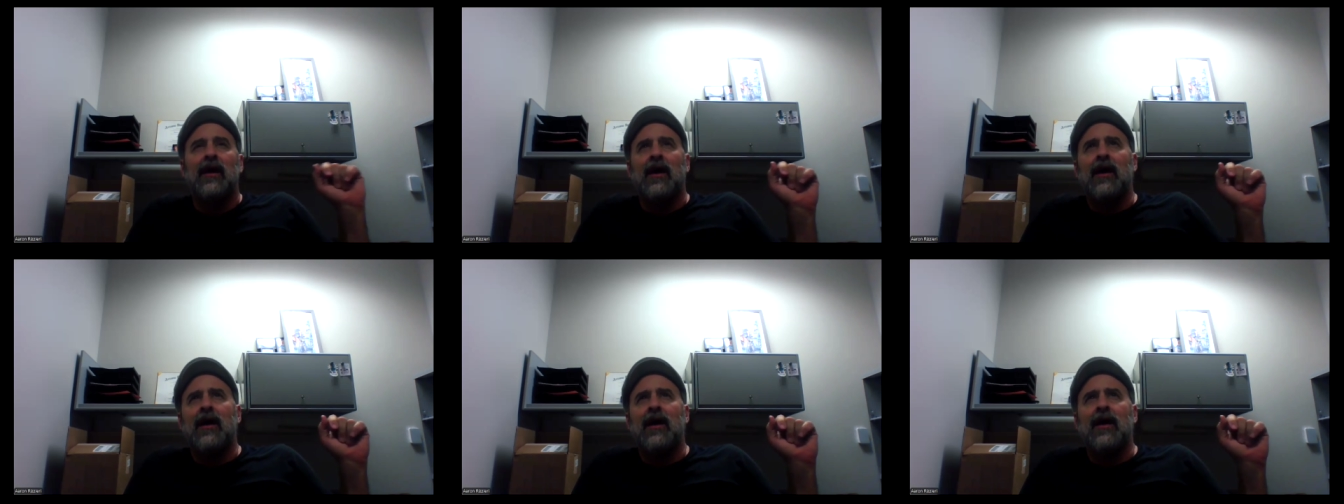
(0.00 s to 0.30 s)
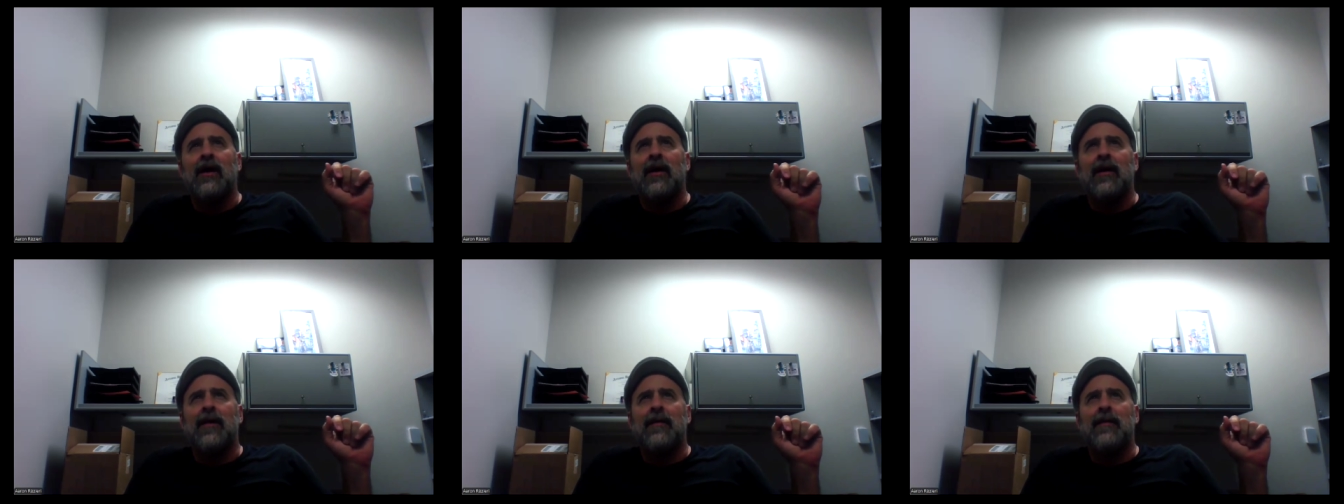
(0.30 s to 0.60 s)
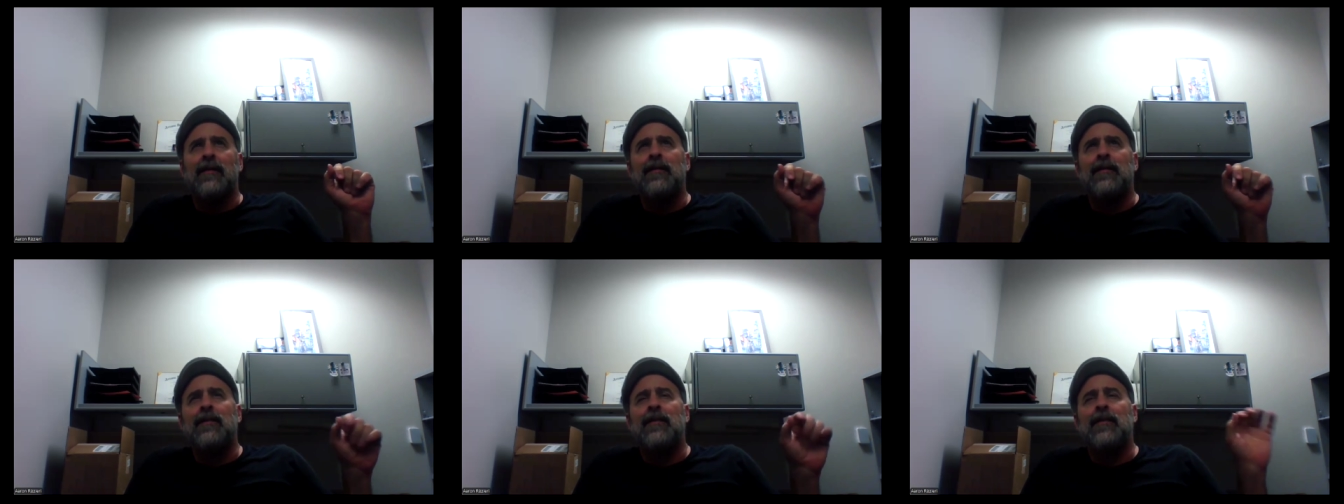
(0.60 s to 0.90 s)

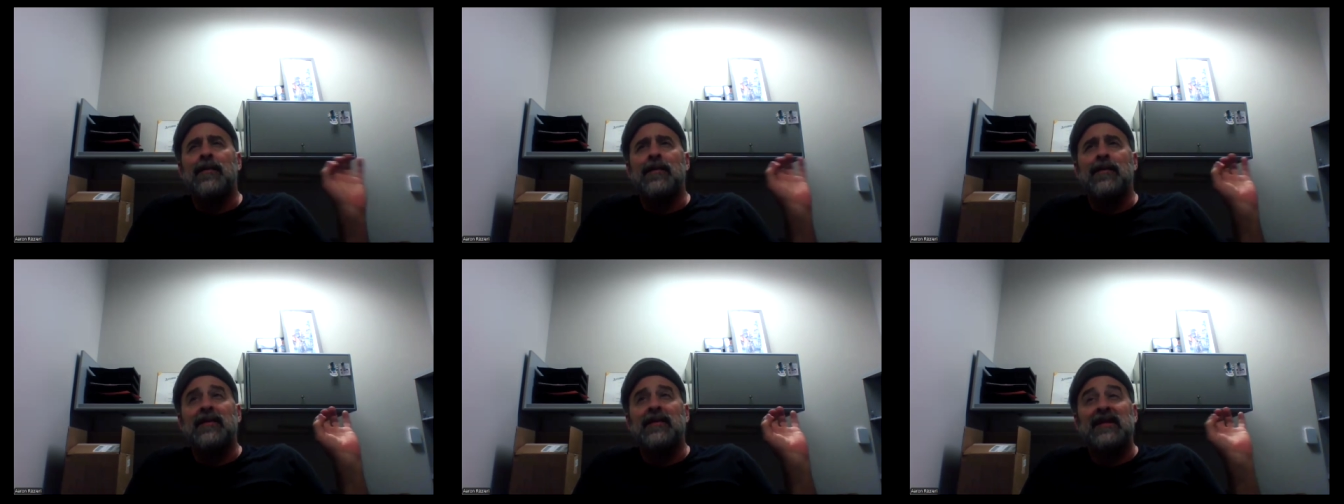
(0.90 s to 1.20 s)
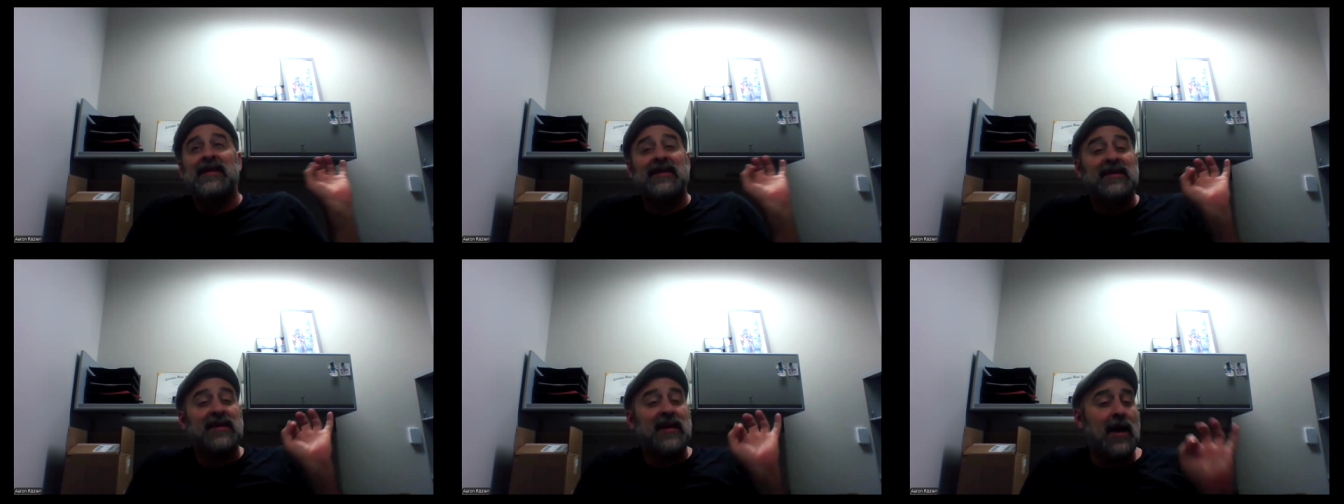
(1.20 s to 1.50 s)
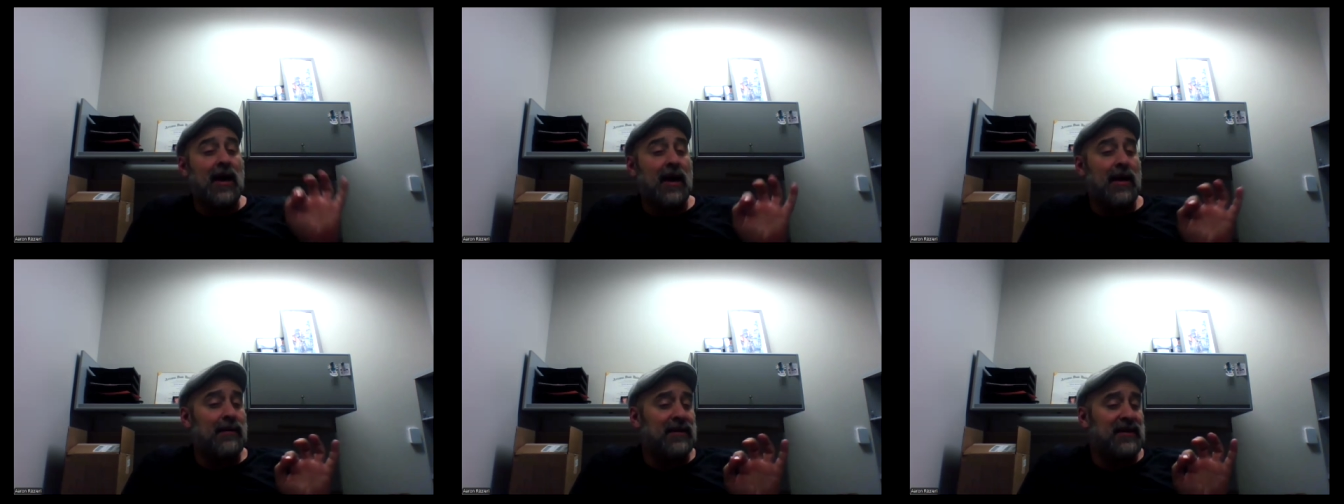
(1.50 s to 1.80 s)
Um,
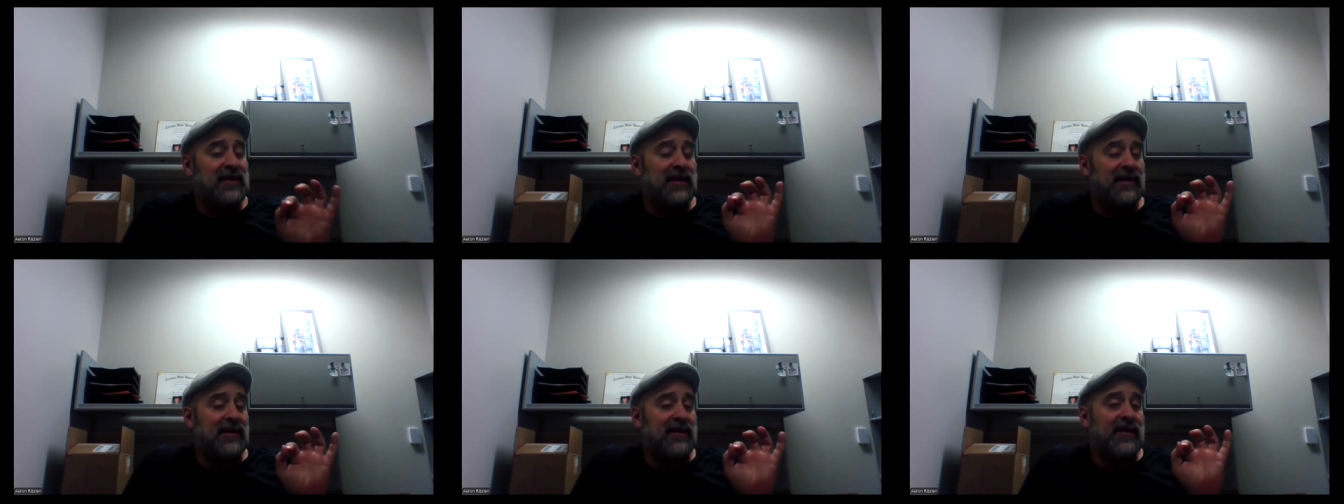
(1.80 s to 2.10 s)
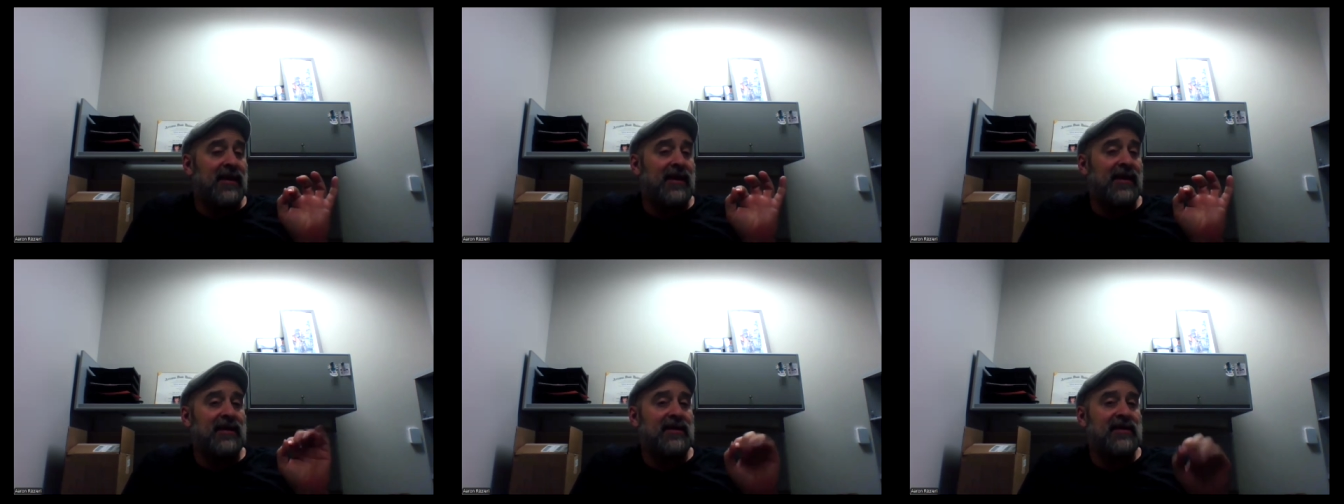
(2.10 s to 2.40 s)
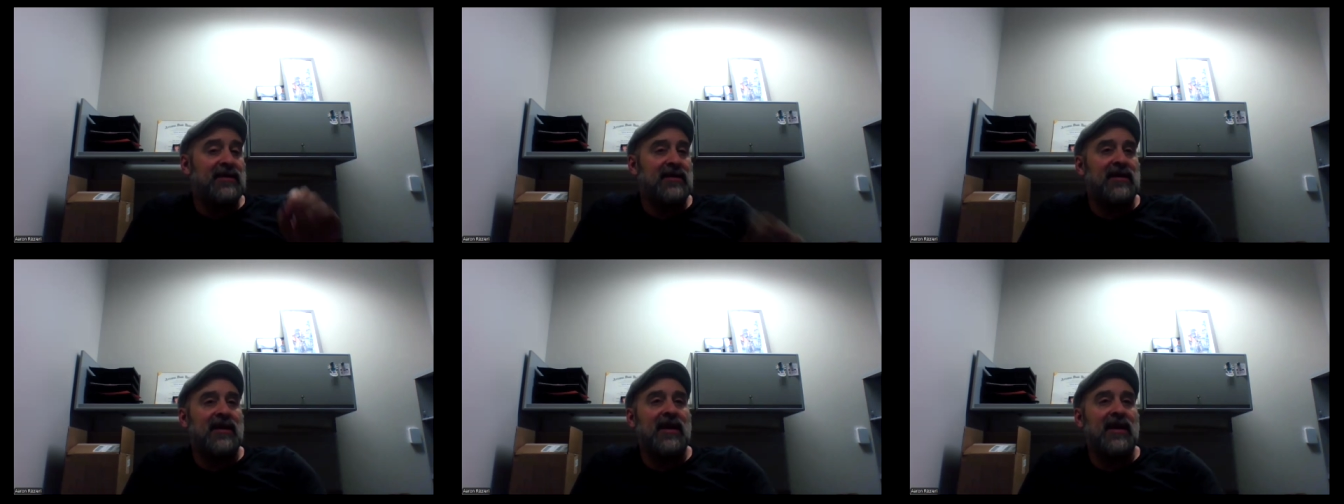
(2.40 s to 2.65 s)
Thompson thinks